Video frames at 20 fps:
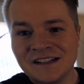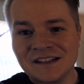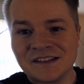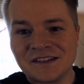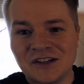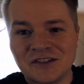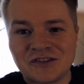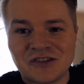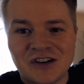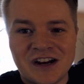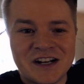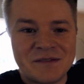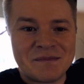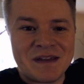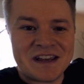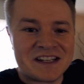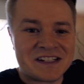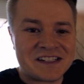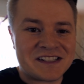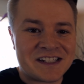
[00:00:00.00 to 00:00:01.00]
They're trying to
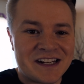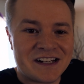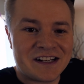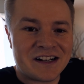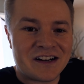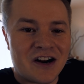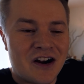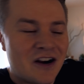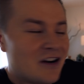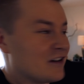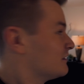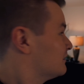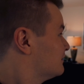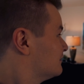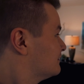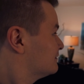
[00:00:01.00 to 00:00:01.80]
make a scene in our.